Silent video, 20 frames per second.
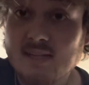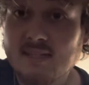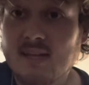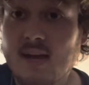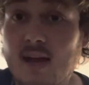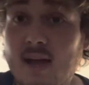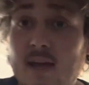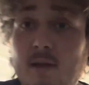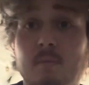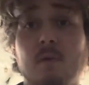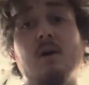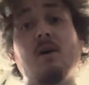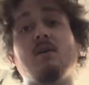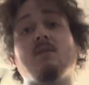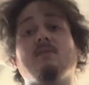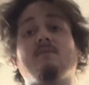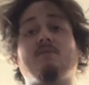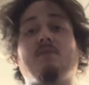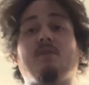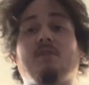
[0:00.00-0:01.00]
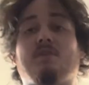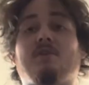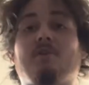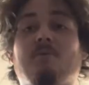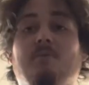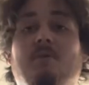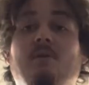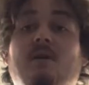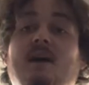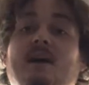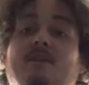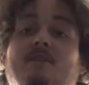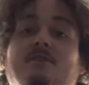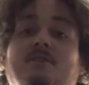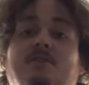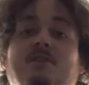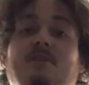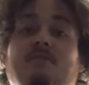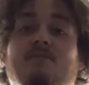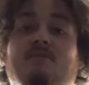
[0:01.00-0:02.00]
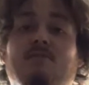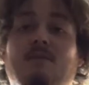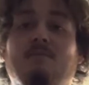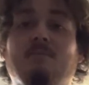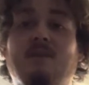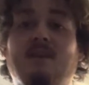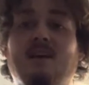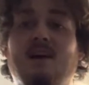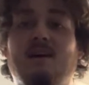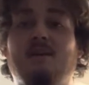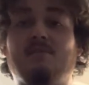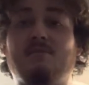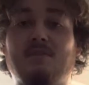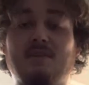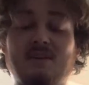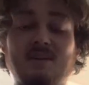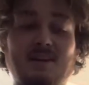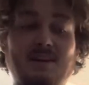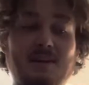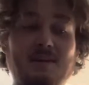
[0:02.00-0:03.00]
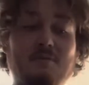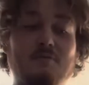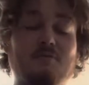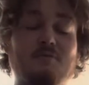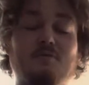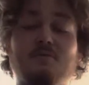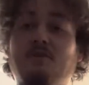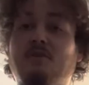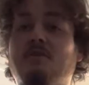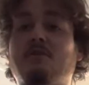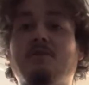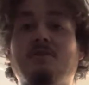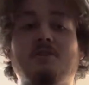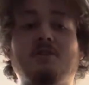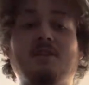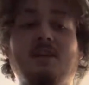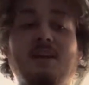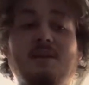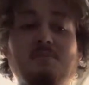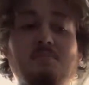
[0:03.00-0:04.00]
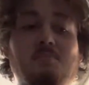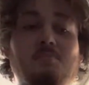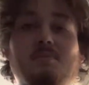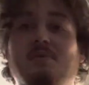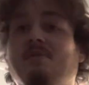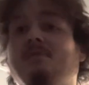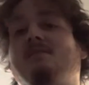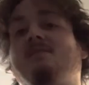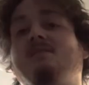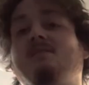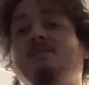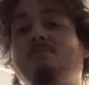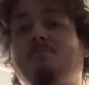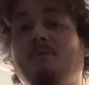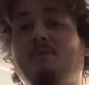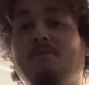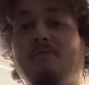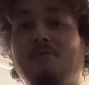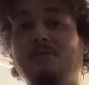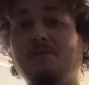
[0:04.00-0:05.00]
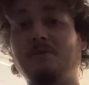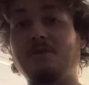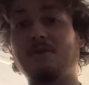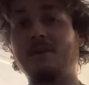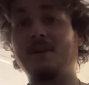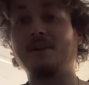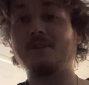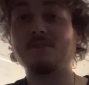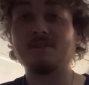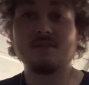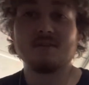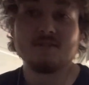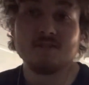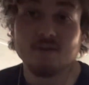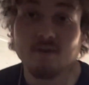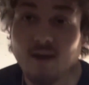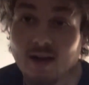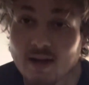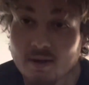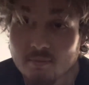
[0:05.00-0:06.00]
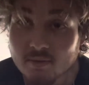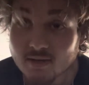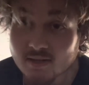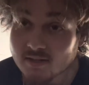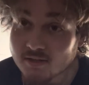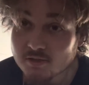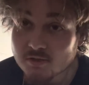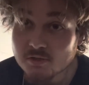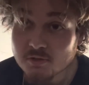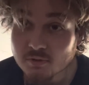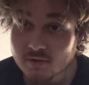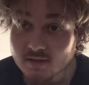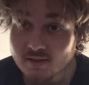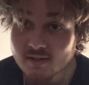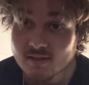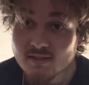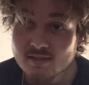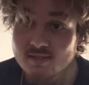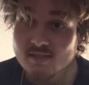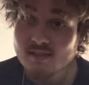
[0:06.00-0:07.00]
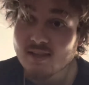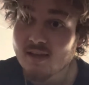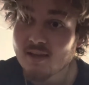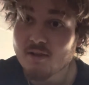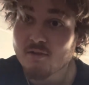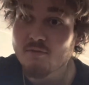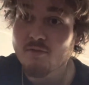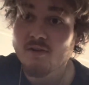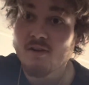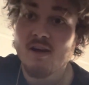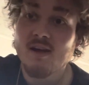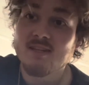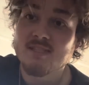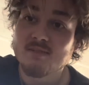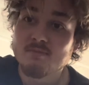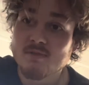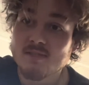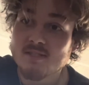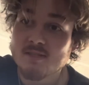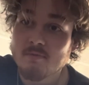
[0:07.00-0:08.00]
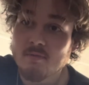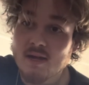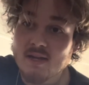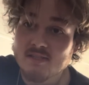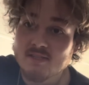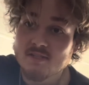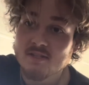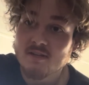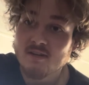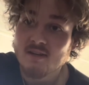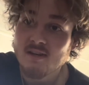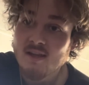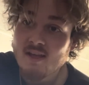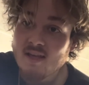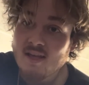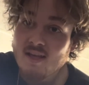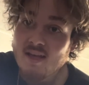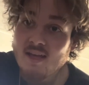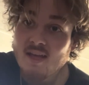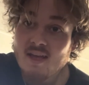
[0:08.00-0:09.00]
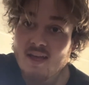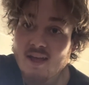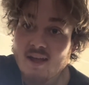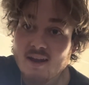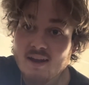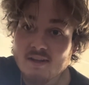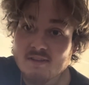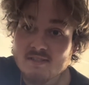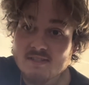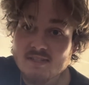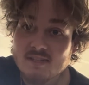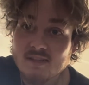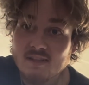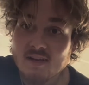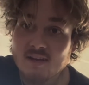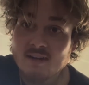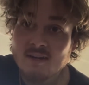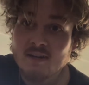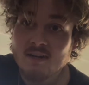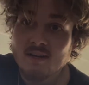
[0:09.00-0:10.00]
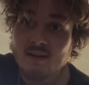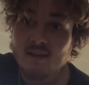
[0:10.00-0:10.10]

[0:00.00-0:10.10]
time, all of the thermal energy from the oven converged and built these beautiful creations. So I'm gonna enjoy these. Thank you for an awesome semester, and I'll see you later.